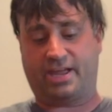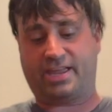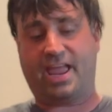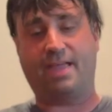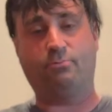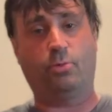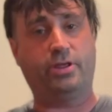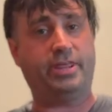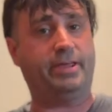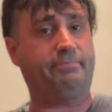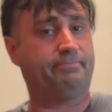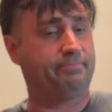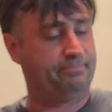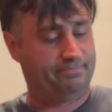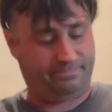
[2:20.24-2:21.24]
came with it.
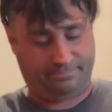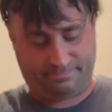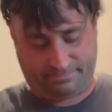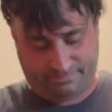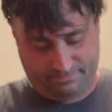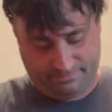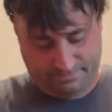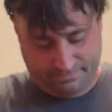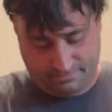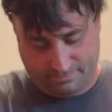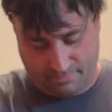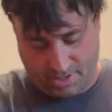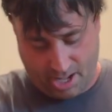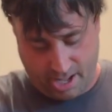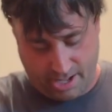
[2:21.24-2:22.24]

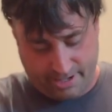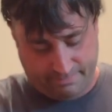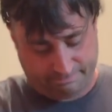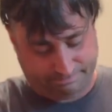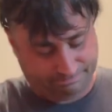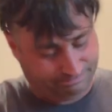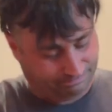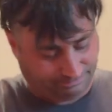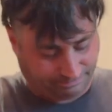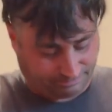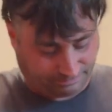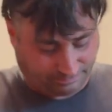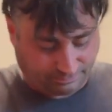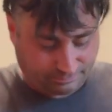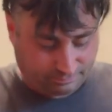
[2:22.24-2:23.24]
I
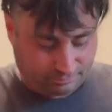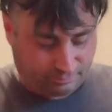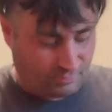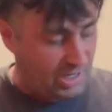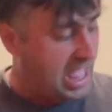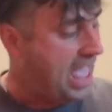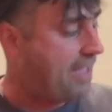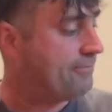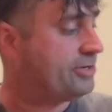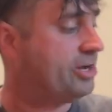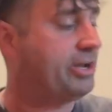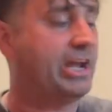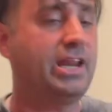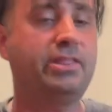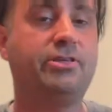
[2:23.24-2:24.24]
haven't
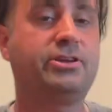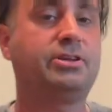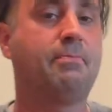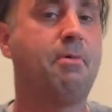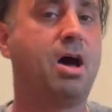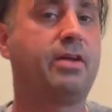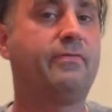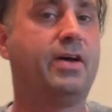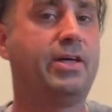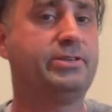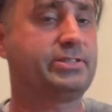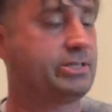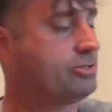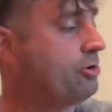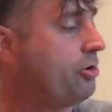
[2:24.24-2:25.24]
done anything to modify this
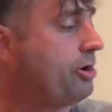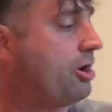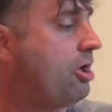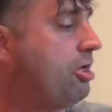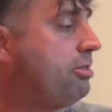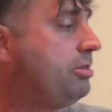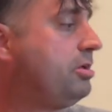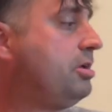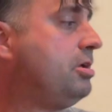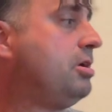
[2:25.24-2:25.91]
guitar at all.